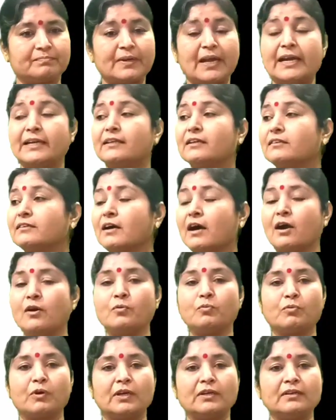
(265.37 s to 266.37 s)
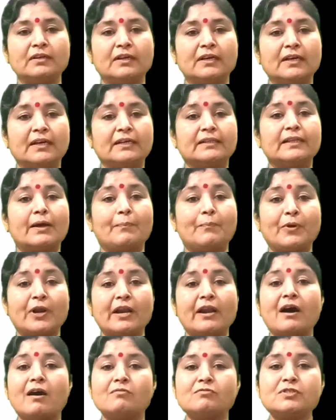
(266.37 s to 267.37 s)
And the third one, the
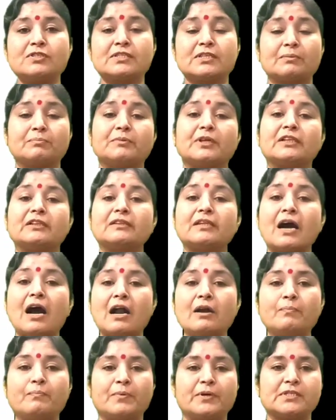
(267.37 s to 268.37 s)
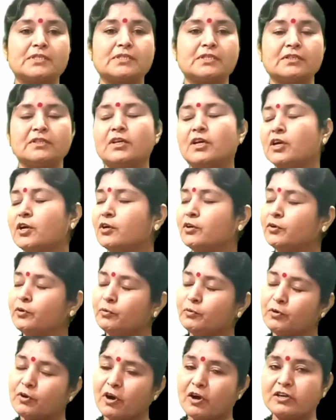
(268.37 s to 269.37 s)
pronouns of the third person
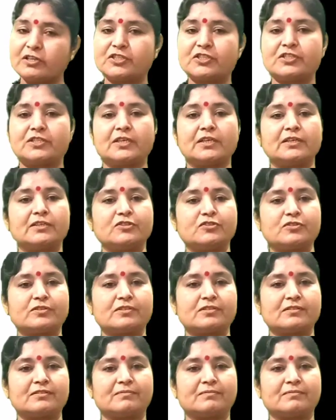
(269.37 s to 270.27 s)
do not change.